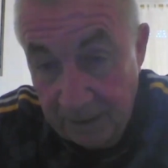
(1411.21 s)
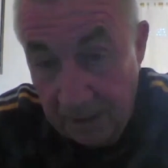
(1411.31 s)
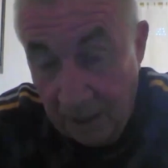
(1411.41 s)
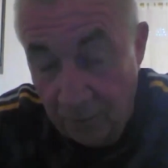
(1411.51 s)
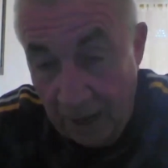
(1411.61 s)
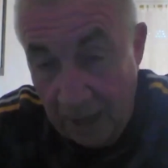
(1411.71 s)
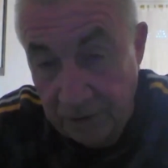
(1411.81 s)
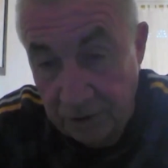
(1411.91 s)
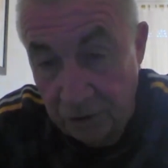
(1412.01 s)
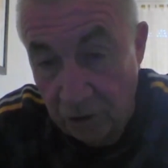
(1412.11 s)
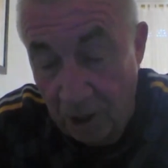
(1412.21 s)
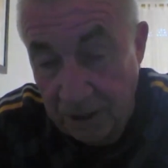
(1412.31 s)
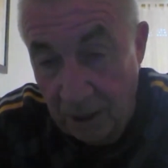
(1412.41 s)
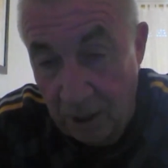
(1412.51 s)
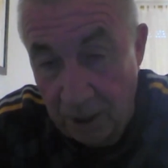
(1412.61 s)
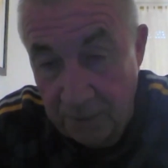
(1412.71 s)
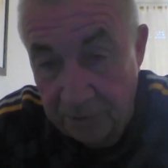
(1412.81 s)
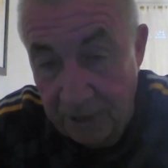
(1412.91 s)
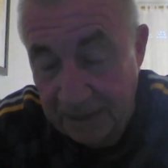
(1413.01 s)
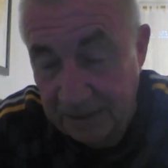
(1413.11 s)
You know, Rangers tried the high
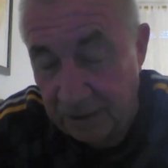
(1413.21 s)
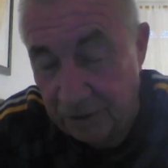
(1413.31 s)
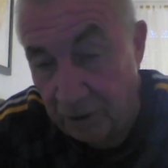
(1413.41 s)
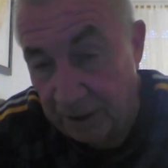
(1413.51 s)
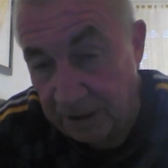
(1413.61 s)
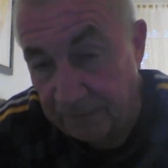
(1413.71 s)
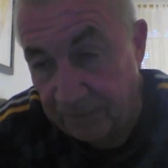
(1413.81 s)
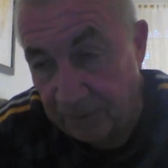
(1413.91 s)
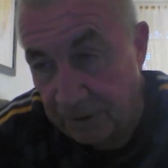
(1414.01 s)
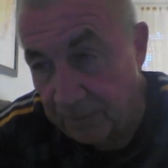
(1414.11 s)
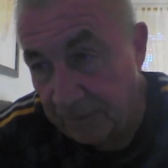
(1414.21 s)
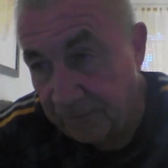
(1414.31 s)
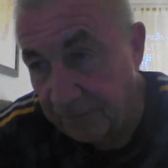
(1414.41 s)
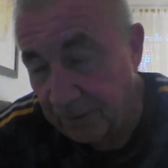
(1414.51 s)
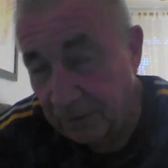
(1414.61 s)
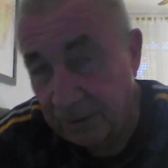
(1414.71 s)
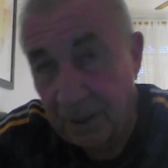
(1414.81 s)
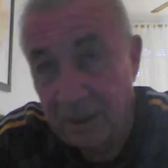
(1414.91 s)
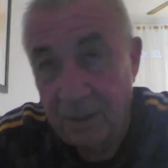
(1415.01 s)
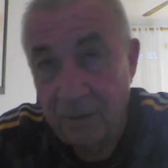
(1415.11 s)
press. They tried to flood the midfield.
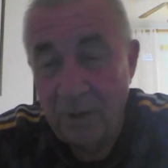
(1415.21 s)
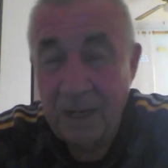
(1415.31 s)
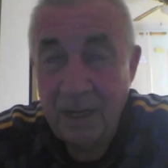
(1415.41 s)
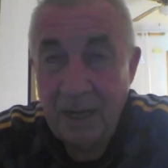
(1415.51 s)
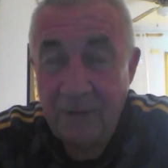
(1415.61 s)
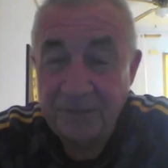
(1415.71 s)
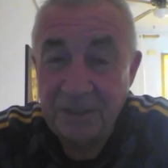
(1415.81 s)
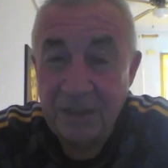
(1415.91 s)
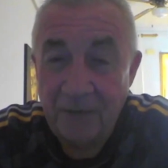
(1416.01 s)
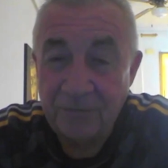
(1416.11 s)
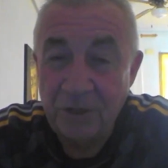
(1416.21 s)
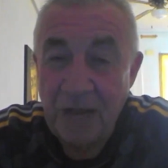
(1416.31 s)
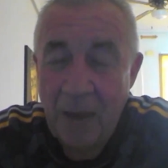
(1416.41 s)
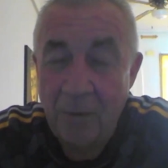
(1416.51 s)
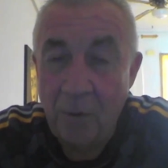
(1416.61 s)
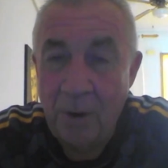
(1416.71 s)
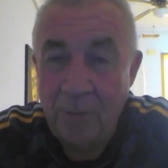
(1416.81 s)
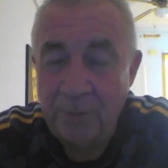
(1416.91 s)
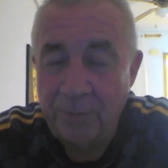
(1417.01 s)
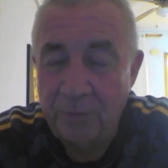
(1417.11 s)
Where after an hour,
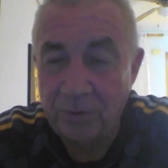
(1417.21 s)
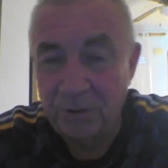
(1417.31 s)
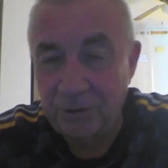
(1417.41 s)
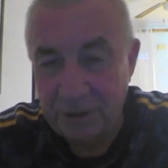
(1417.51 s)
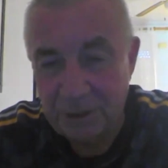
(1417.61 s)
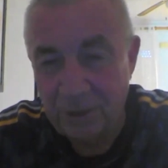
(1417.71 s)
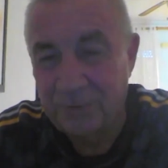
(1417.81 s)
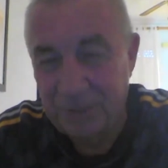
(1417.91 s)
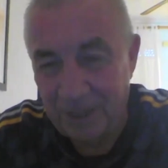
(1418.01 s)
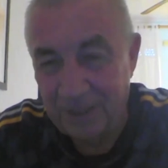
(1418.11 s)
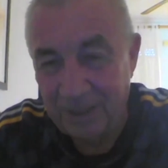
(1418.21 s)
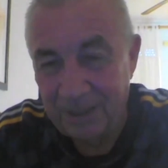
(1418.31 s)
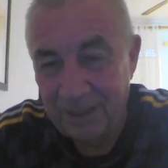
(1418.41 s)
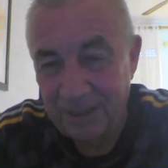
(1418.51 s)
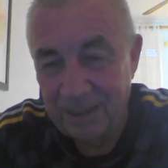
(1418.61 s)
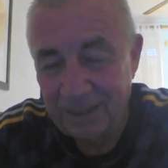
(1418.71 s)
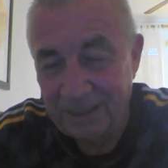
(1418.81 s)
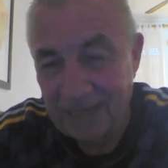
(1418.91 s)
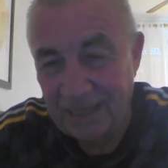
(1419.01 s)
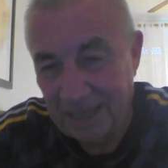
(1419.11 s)
when we brought all the subs on,
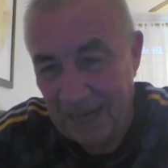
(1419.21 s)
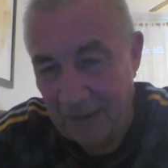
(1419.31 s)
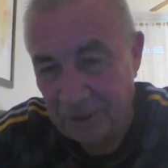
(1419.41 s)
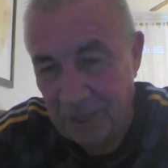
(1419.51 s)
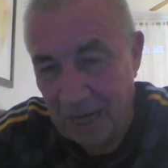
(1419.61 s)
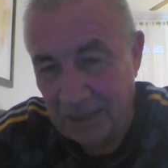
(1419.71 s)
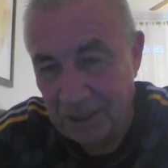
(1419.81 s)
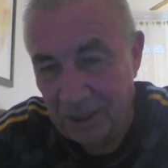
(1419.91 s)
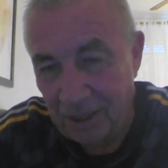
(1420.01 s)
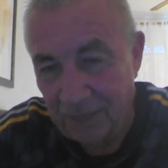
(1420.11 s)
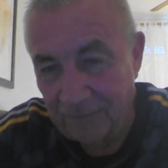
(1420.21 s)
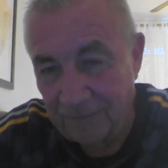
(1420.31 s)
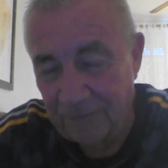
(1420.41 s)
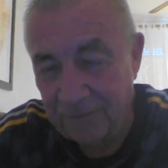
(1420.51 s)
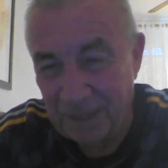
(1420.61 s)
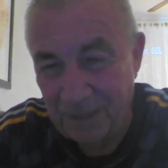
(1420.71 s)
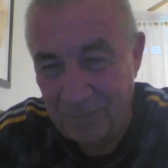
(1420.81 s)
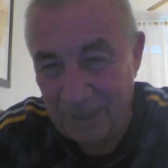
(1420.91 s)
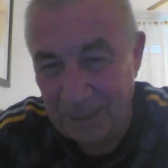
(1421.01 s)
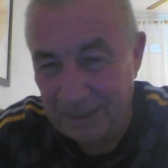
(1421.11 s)
then the game changed slightly. For
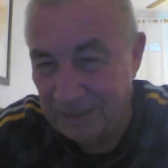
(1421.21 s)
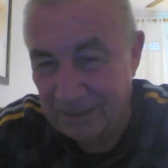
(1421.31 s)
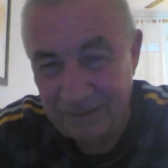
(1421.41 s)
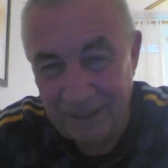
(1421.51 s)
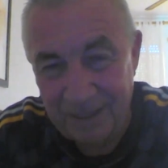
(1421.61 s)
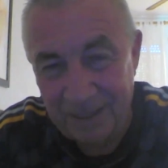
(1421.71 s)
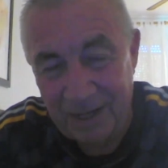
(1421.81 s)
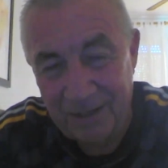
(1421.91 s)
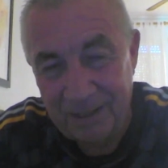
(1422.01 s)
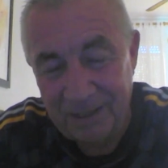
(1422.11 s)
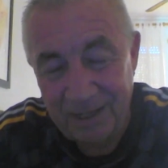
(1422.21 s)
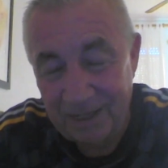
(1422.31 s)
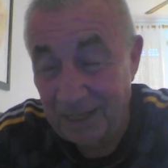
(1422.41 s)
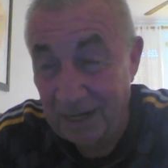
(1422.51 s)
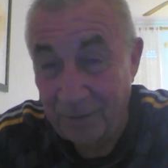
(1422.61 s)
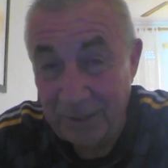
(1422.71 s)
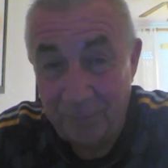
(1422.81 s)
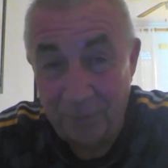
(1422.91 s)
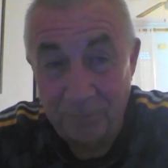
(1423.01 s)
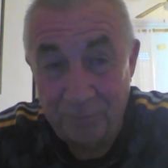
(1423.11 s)
15 minutes, you know, when
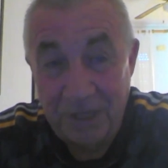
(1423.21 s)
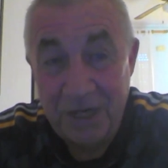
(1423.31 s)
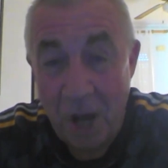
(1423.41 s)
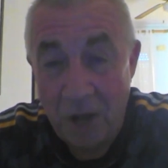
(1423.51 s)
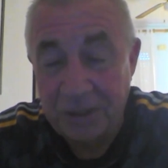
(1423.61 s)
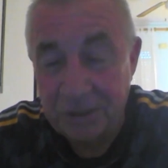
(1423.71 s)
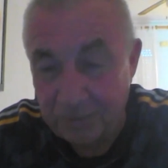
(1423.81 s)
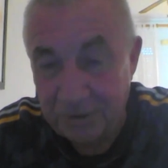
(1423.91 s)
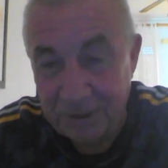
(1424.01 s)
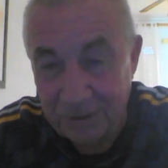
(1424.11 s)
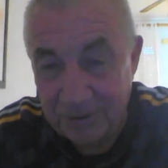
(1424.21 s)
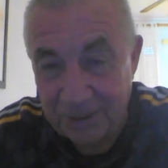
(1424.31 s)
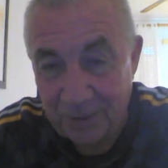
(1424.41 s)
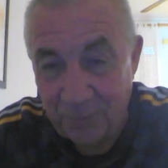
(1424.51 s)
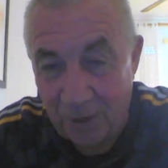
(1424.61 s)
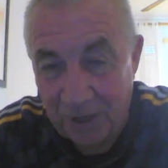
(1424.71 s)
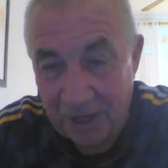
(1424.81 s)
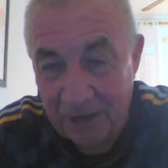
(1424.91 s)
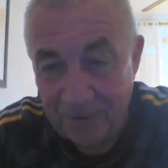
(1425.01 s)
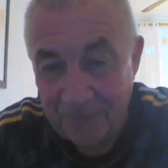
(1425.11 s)
you bring 9 substitutes on in one
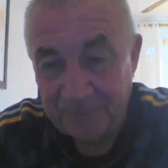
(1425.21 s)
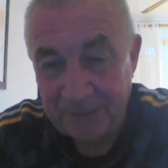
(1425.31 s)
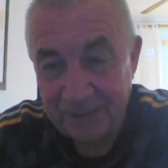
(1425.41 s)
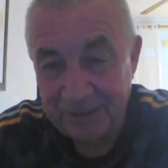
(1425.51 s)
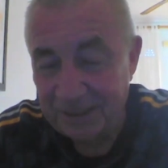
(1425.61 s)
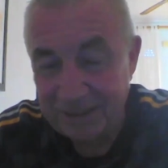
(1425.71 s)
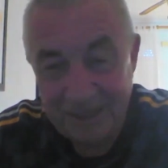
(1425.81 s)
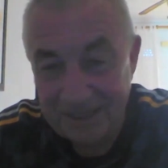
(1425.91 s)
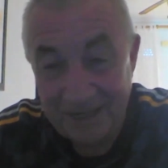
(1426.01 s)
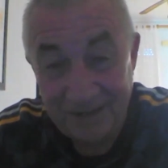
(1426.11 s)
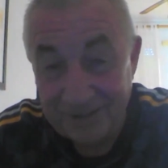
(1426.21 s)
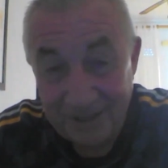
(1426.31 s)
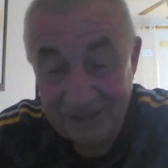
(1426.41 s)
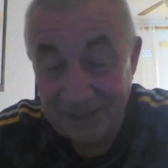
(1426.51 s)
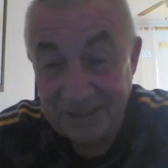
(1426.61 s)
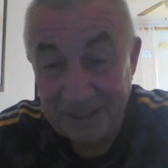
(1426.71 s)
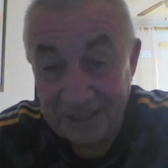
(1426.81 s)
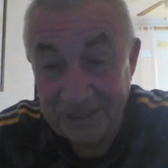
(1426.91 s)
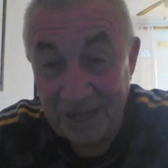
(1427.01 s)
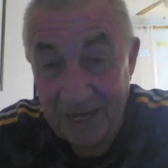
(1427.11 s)
go, things are going to